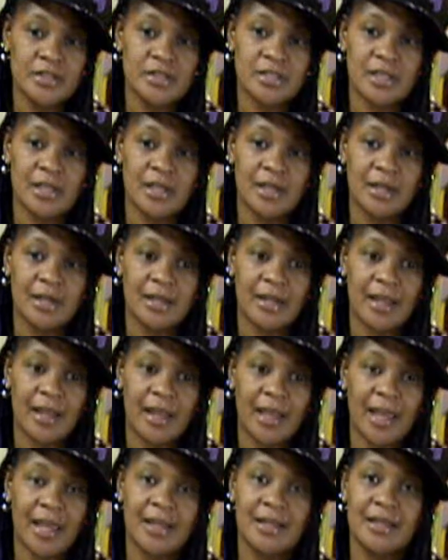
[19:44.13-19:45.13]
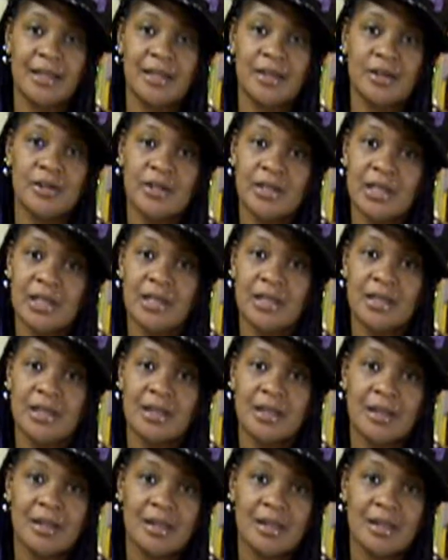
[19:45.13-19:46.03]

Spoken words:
it's an hangiri